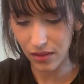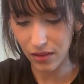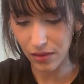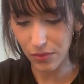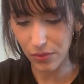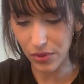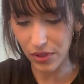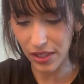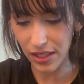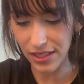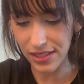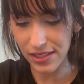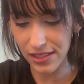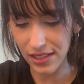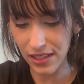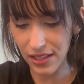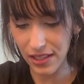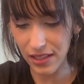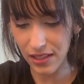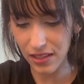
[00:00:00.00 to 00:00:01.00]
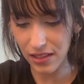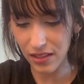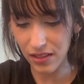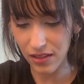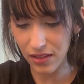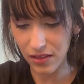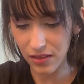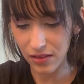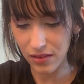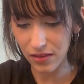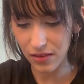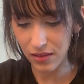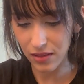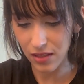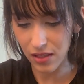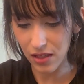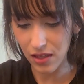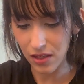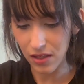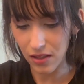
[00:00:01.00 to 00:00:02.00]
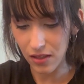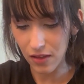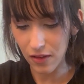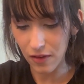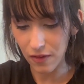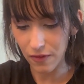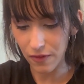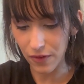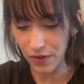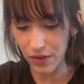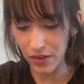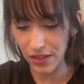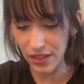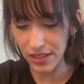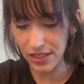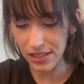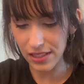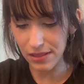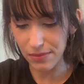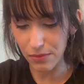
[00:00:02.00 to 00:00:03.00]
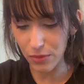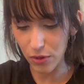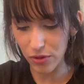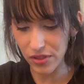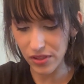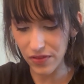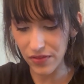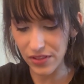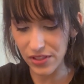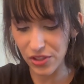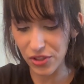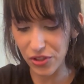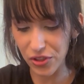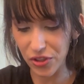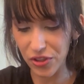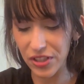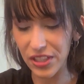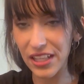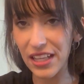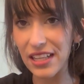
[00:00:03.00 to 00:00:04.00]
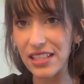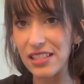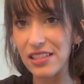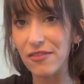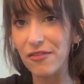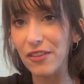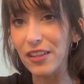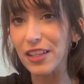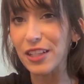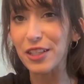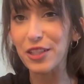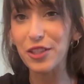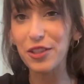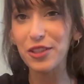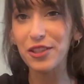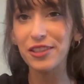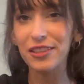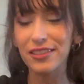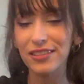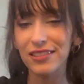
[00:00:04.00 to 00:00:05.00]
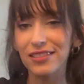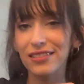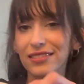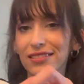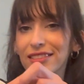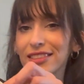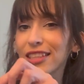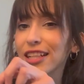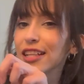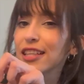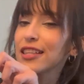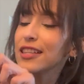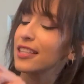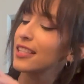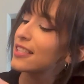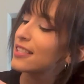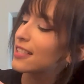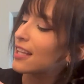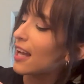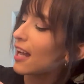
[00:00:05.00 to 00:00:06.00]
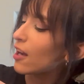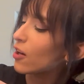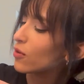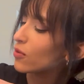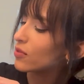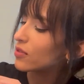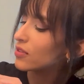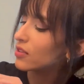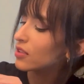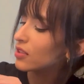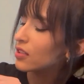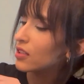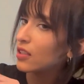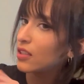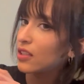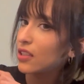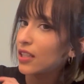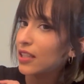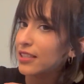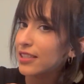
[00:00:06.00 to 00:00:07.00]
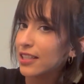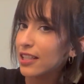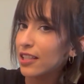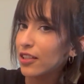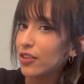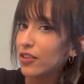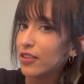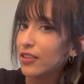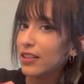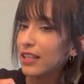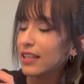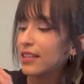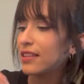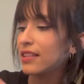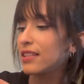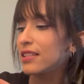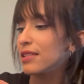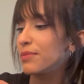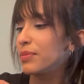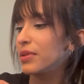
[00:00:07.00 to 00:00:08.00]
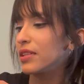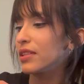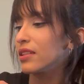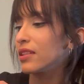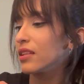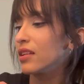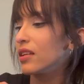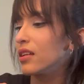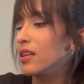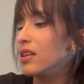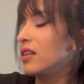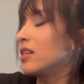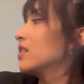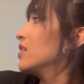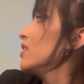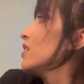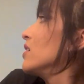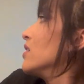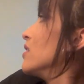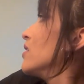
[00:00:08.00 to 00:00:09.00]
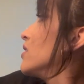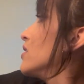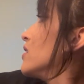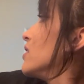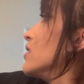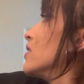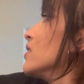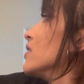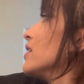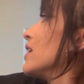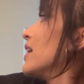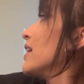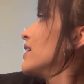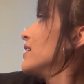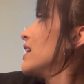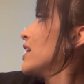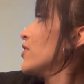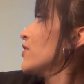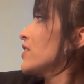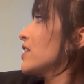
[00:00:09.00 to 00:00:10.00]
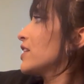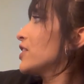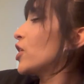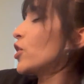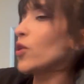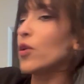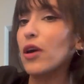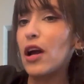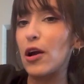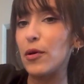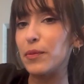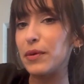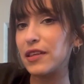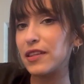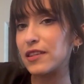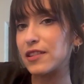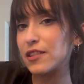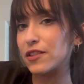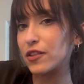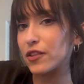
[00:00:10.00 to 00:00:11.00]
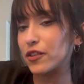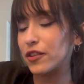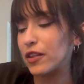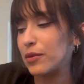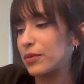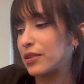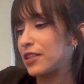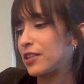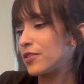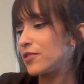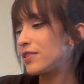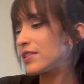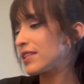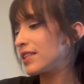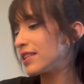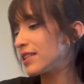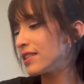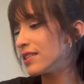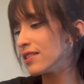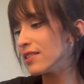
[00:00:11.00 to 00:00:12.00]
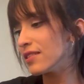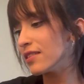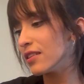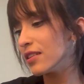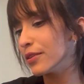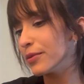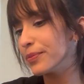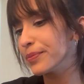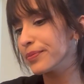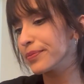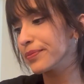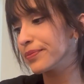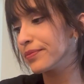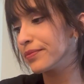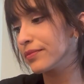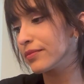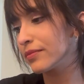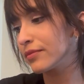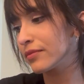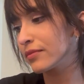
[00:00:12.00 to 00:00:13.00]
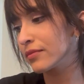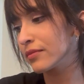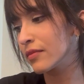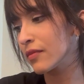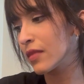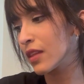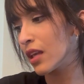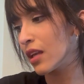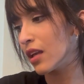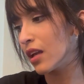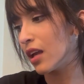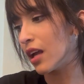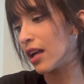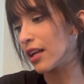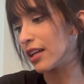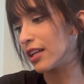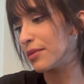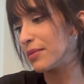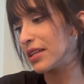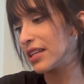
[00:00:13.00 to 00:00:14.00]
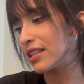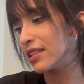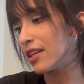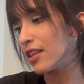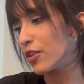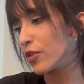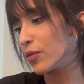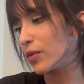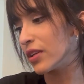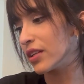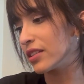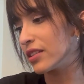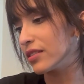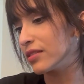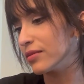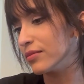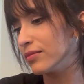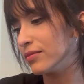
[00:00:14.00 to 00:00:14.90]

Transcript: But I'd say for this, most of its journey has finished. Check this out. It's gonna look like this, but yeah, now that I know how big the circle I'm gonna use is, I gotta make another one.